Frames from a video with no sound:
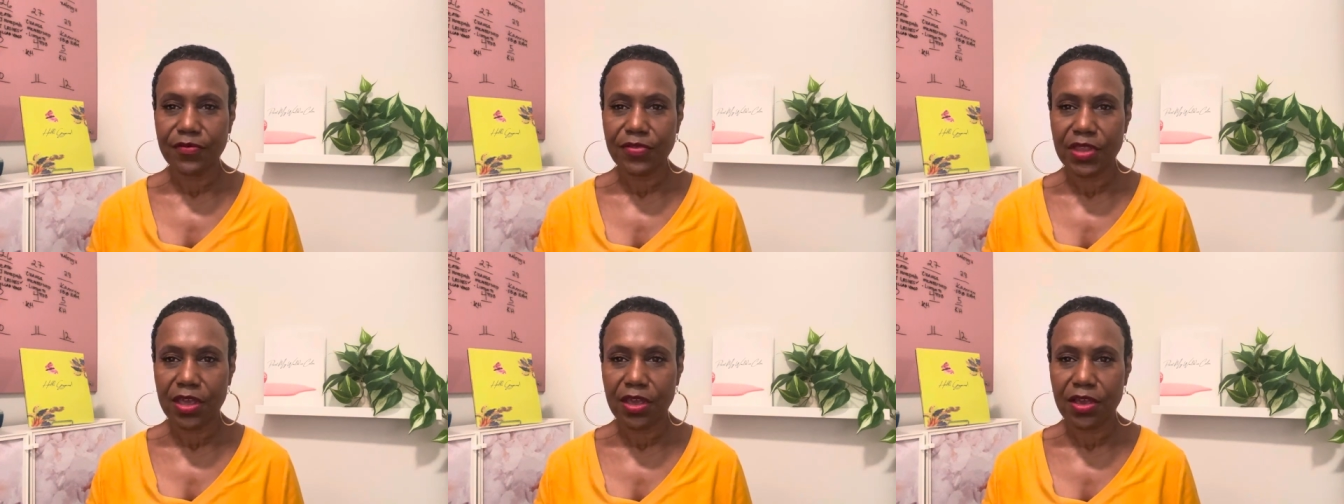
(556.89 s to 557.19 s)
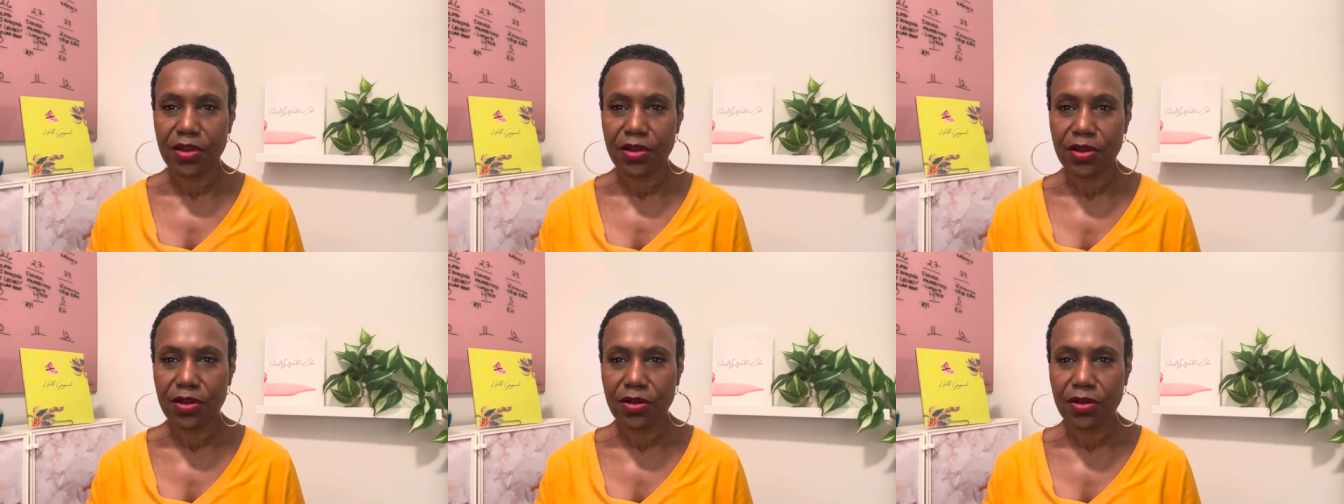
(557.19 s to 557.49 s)

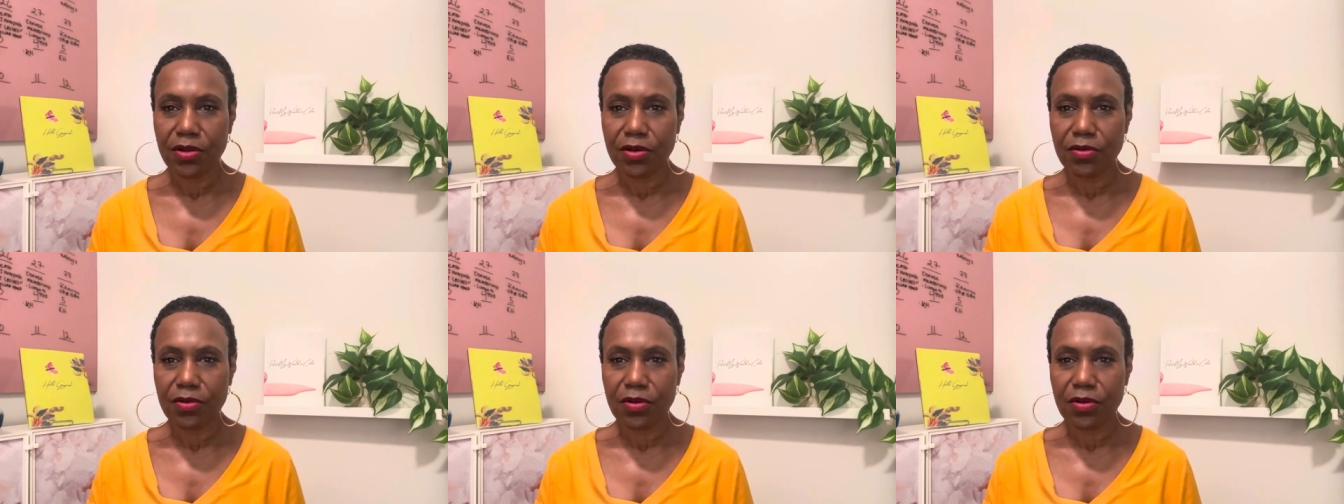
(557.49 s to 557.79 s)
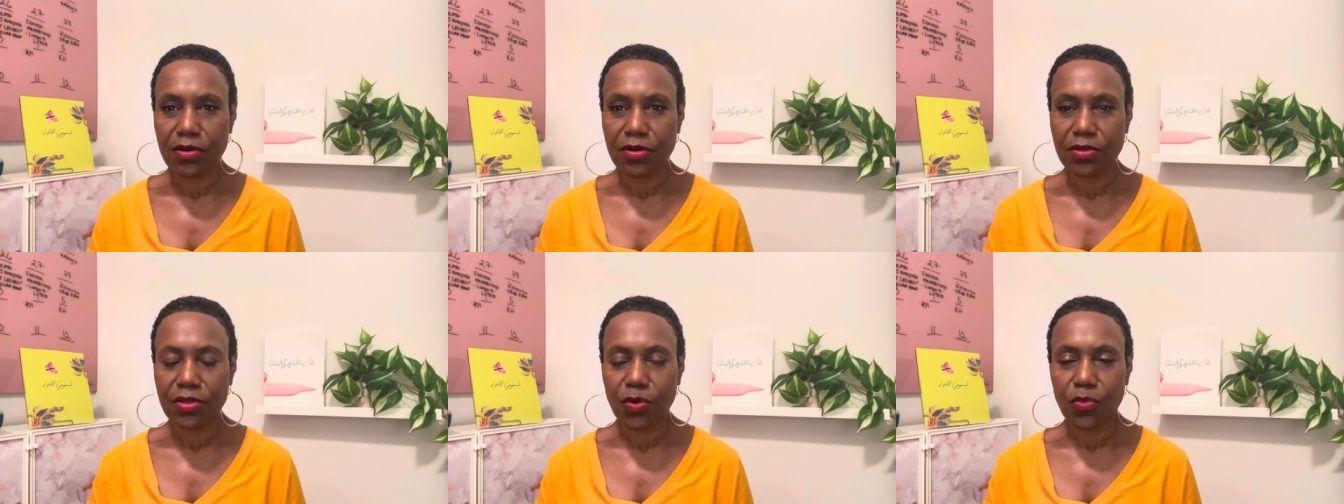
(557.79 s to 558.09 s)

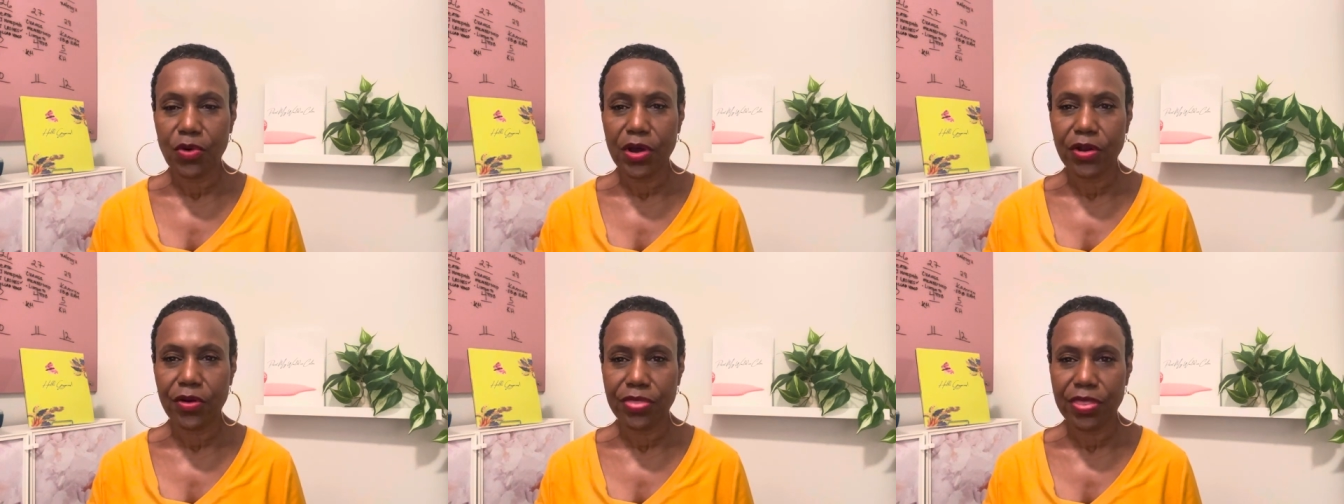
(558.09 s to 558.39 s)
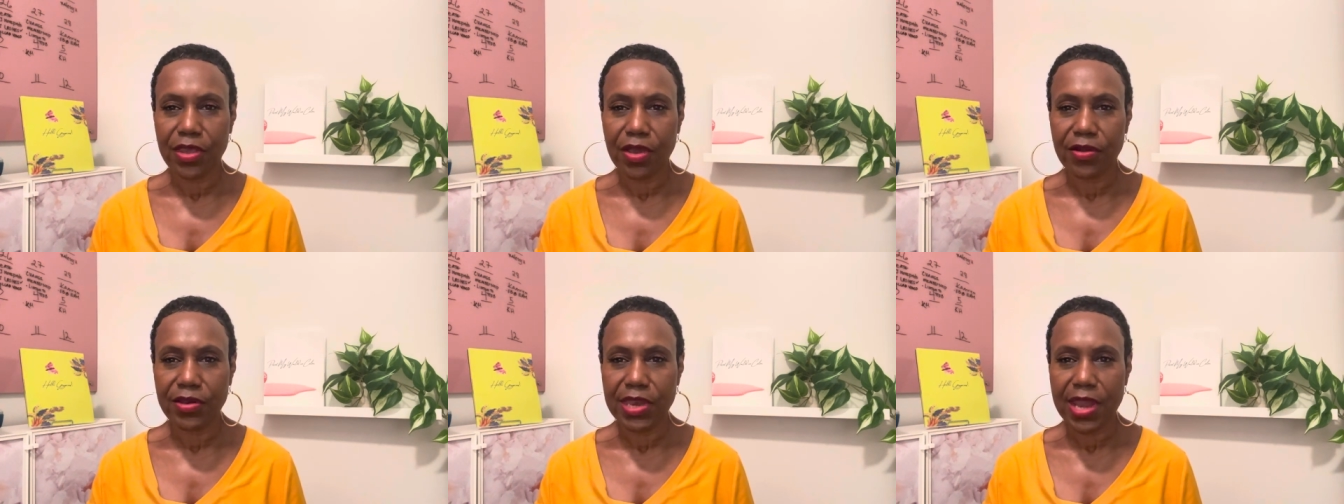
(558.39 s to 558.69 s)
the one on
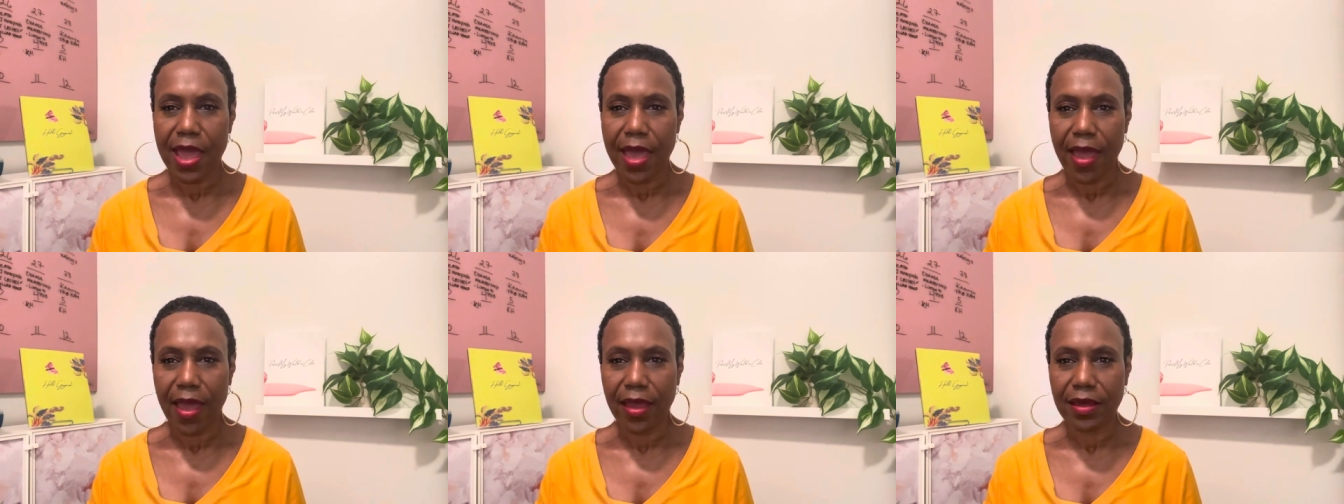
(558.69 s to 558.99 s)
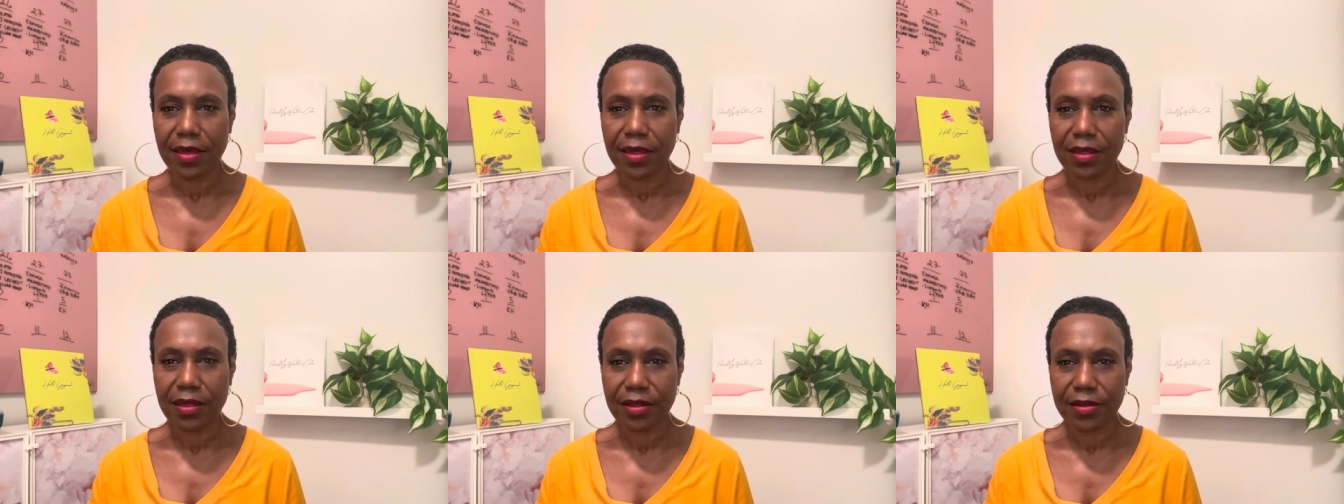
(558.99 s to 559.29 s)
their neck.